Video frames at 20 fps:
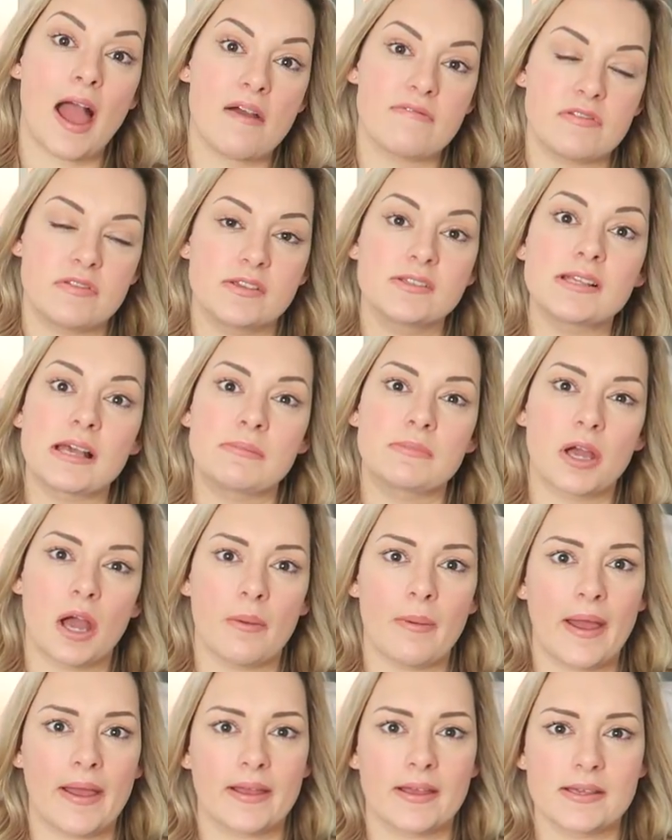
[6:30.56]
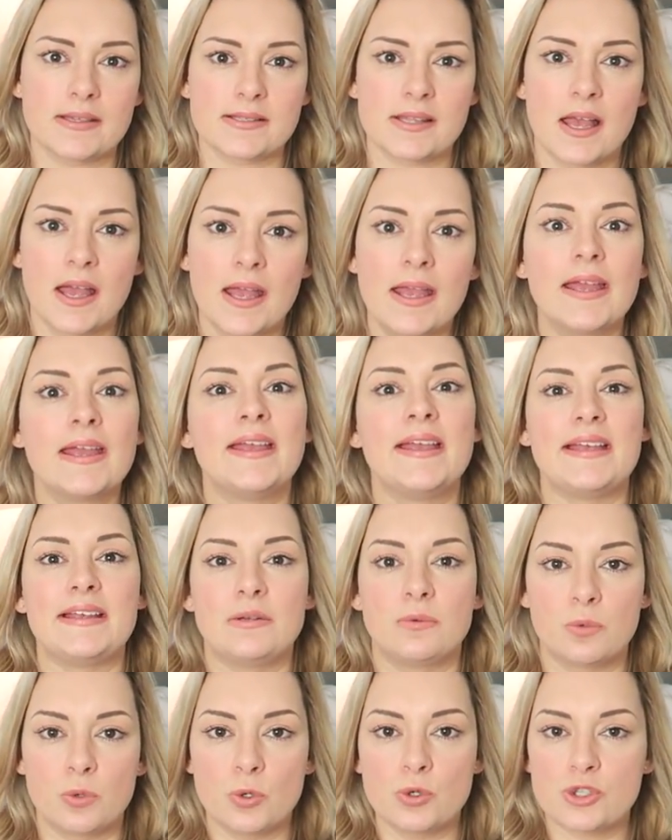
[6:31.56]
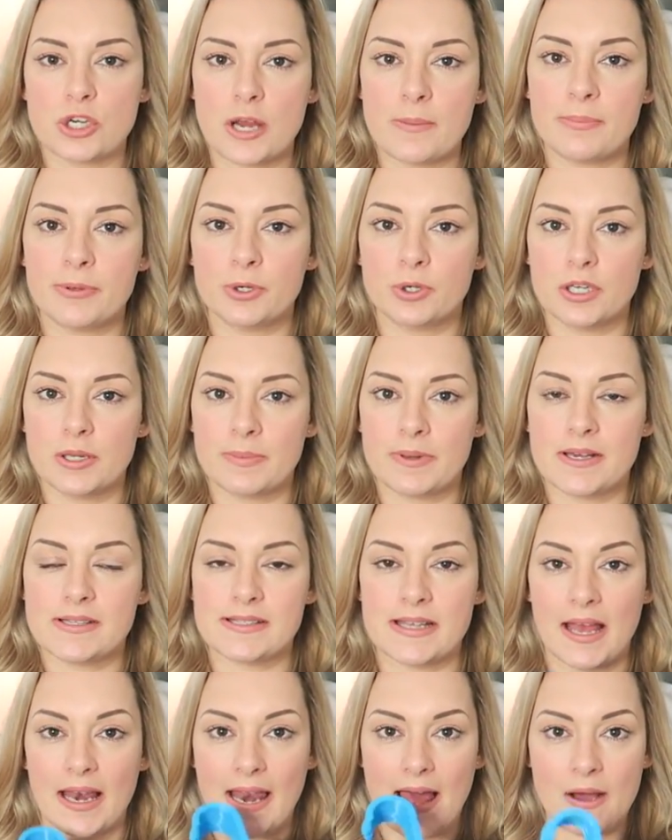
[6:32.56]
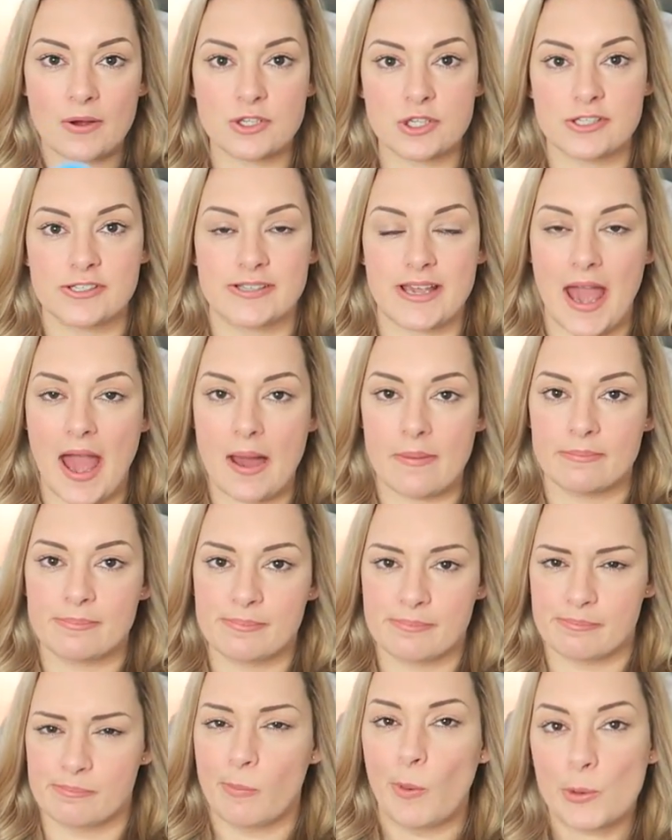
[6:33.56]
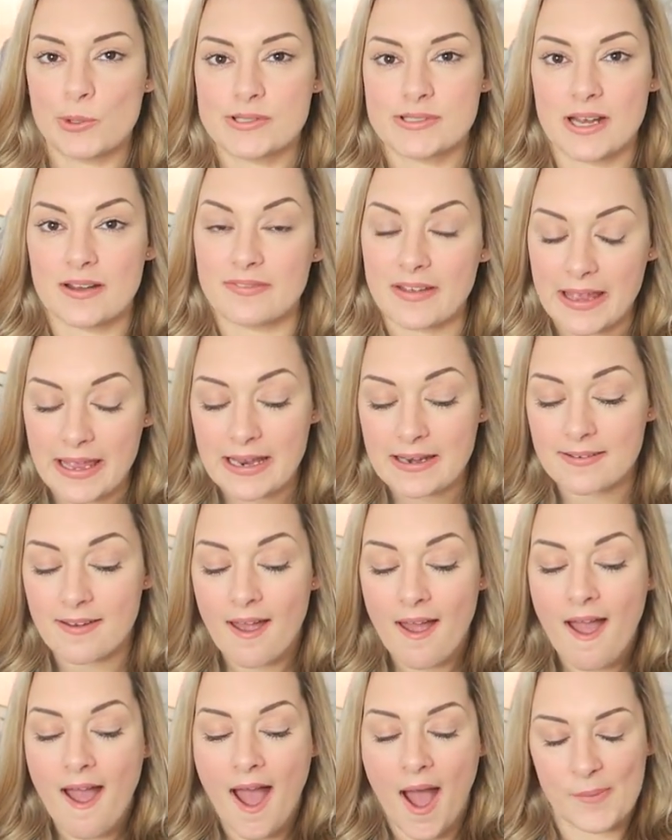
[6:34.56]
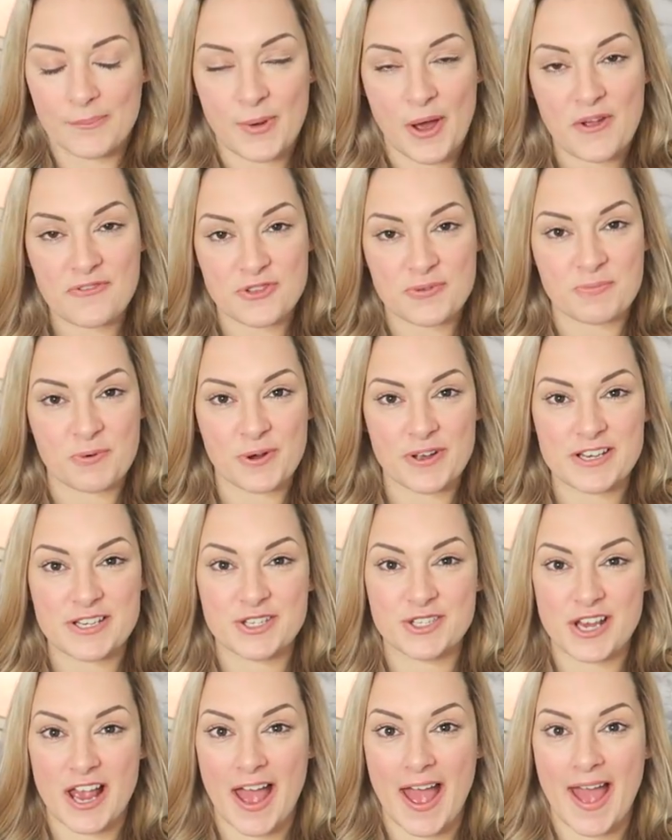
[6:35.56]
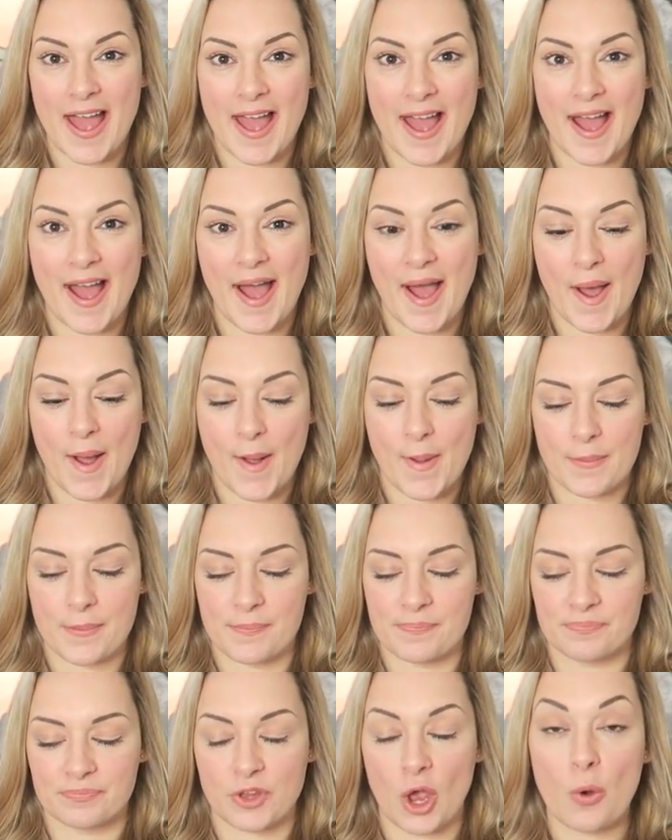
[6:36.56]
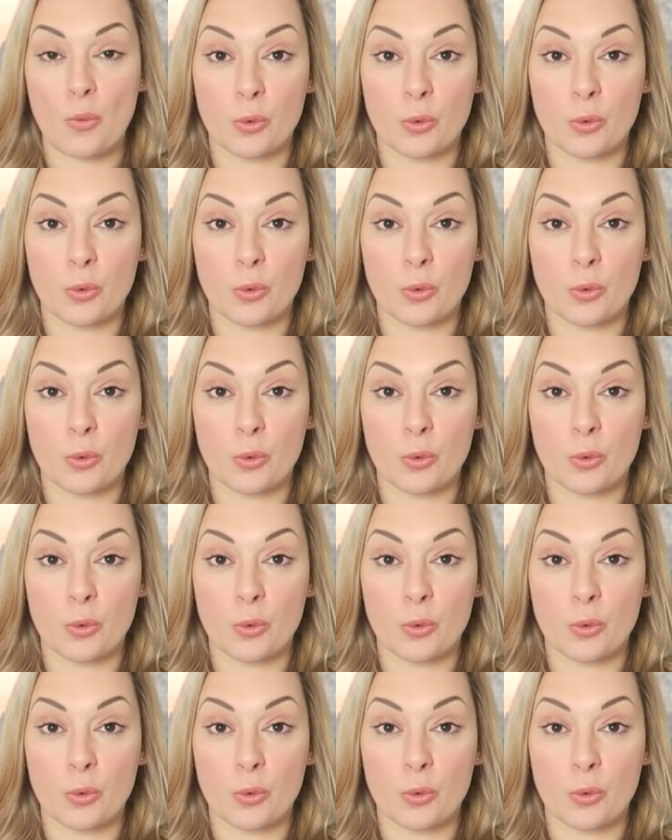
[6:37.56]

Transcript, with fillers: having the same coat hangers in a wardrobe purely because it allows you to get more stuff in and both the boys share um,